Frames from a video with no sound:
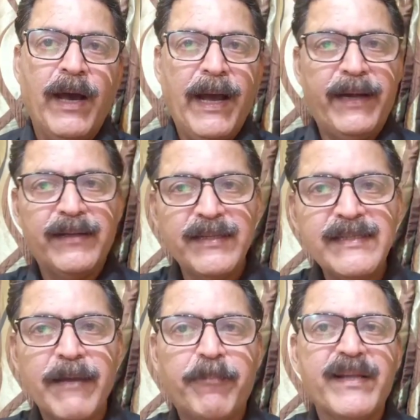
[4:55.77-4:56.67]
and
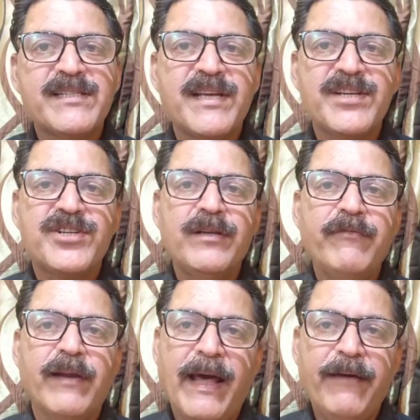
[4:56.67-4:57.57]
this
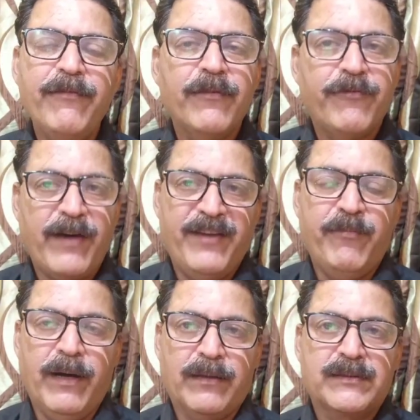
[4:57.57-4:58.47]
appreciation will have 5
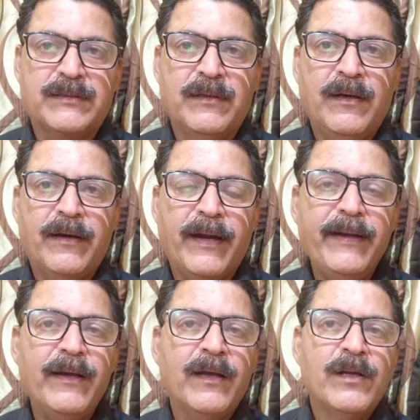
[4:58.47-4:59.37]
marks, right?